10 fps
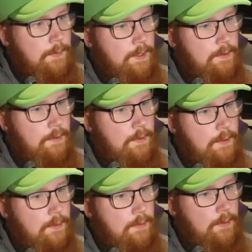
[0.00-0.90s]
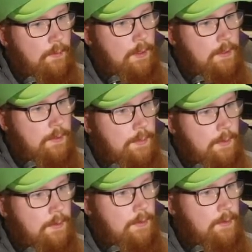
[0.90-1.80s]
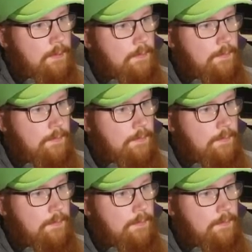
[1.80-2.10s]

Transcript: You guys are already doing the wonder part. Oh.